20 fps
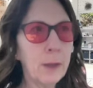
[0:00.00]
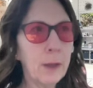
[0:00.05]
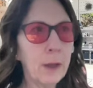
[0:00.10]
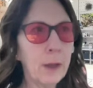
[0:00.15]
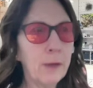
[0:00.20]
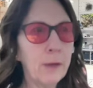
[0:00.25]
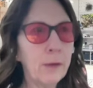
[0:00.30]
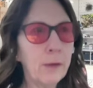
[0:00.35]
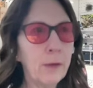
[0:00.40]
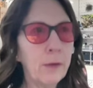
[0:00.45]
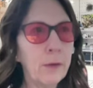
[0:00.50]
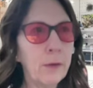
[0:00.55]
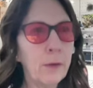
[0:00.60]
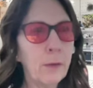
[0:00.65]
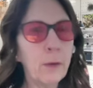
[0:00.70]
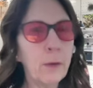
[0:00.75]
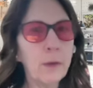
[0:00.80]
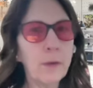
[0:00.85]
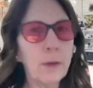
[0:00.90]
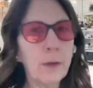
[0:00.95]
but I
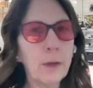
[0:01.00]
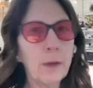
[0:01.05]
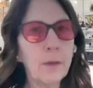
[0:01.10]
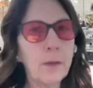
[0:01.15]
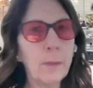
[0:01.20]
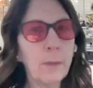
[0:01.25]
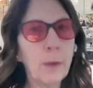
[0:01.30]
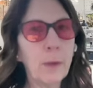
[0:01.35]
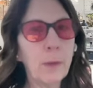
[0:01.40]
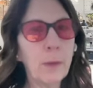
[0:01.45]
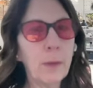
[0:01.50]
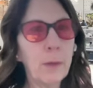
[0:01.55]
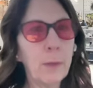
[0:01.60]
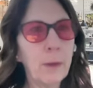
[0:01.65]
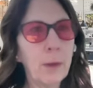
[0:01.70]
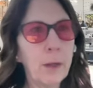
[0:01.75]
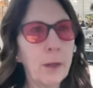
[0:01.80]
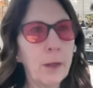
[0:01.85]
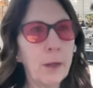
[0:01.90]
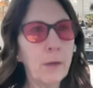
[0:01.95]
certainly wasn't going to spend my
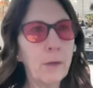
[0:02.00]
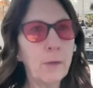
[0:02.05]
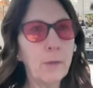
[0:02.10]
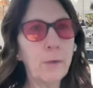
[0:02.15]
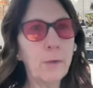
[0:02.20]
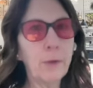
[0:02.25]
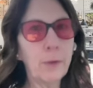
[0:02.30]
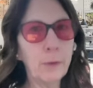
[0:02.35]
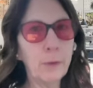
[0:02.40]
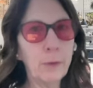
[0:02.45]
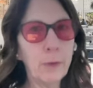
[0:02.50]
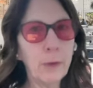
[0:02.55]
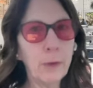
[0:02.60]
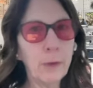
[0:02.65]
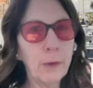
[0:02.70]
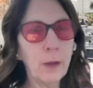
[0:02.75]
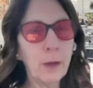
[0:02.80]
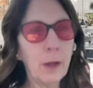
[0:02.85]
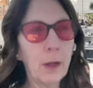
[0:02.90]
money on food.